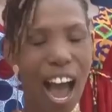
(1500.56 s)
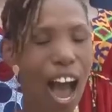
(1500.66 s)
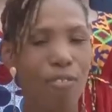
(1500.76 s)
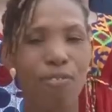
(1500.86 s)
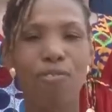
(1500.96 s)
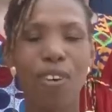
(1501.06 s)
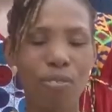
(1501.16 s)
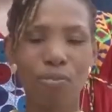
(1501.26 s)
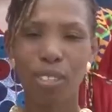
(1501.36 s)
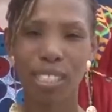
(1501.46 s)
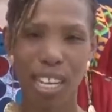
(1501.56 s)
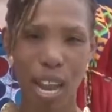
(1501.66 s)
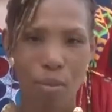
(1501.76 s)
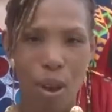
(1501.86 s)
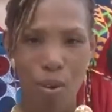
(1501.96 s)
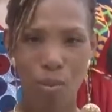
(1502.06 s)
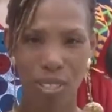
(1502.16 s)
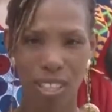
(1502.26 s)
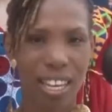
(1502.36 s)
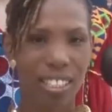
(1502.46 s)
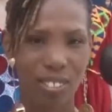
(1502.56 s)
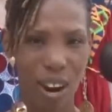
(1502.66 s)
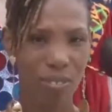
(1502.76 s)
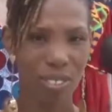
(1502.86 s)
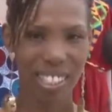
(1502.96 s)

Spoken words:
Have fun-filled time with Travel